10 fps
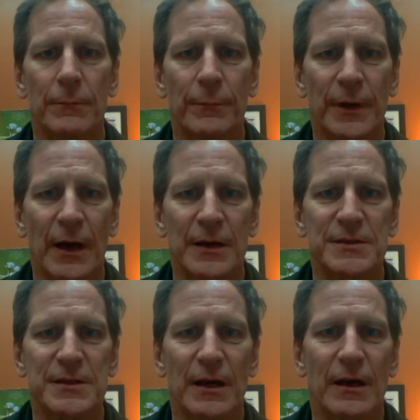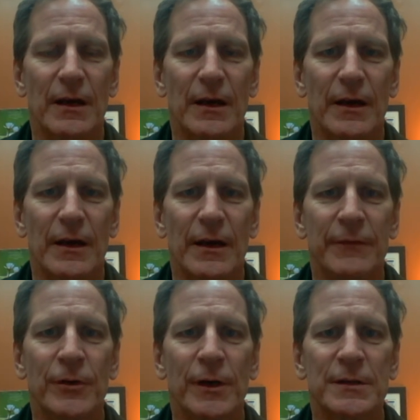because if
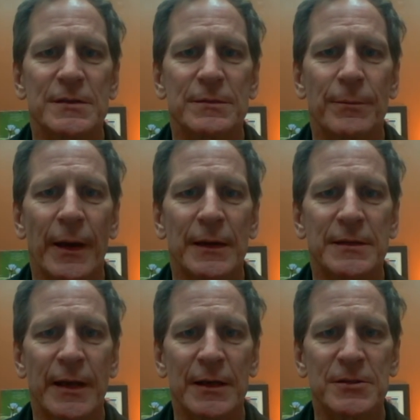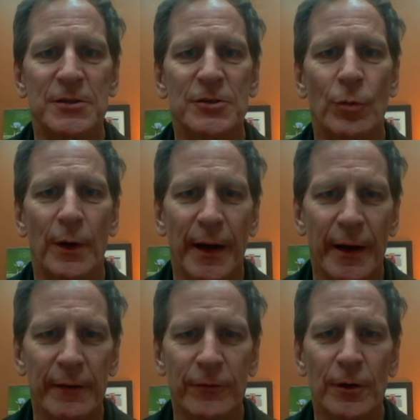you can pay attention to
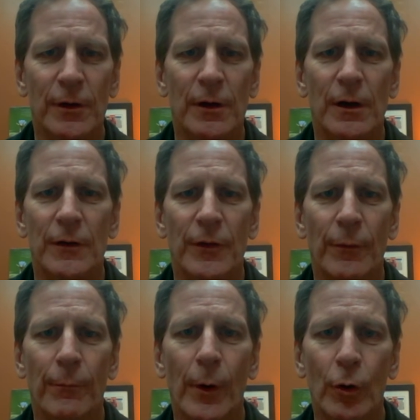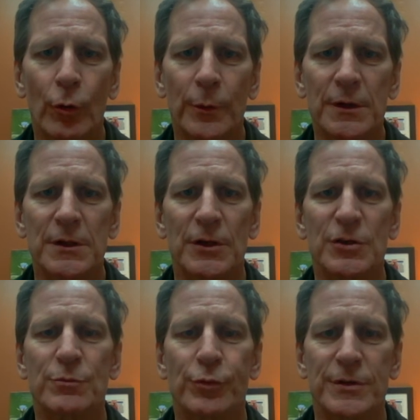whatever the moment is
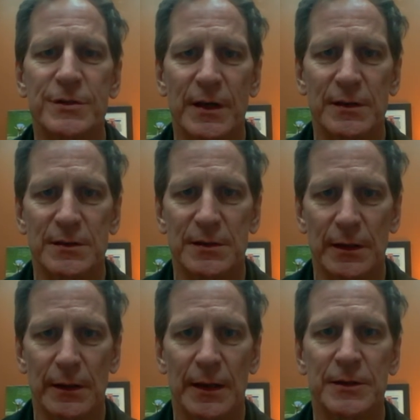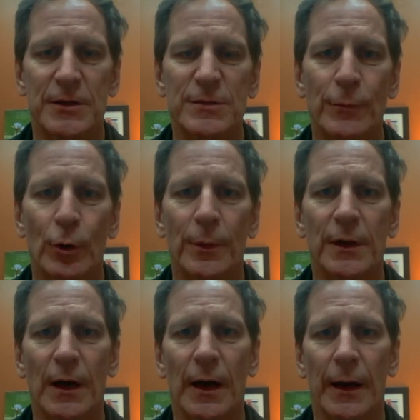presenting. At this
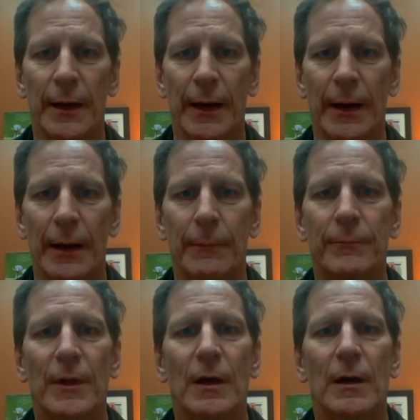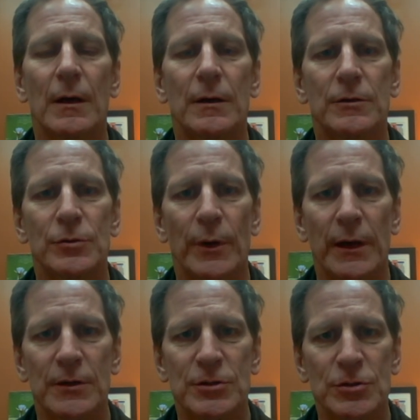moment, I am doing
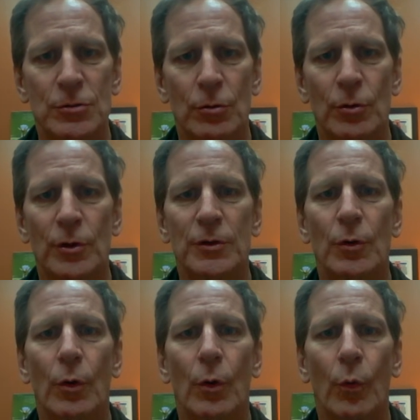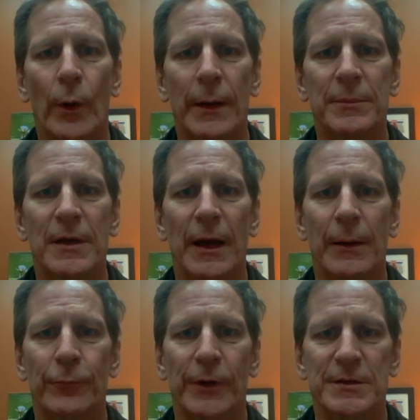a short
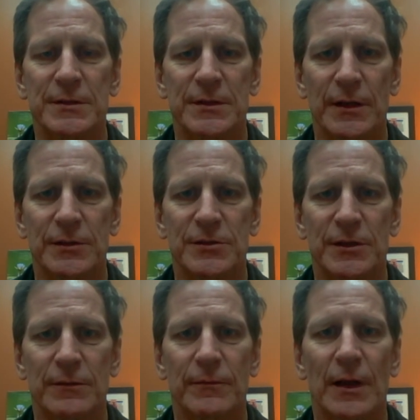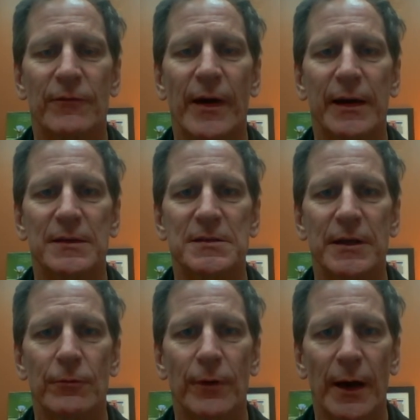webcam presentation. And if I can stay
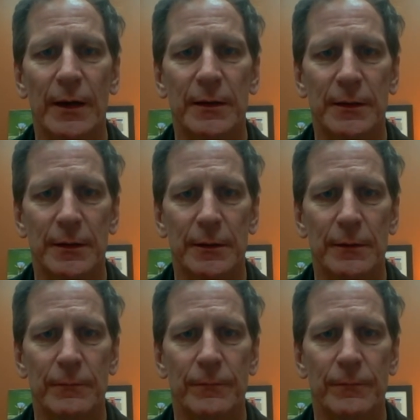right here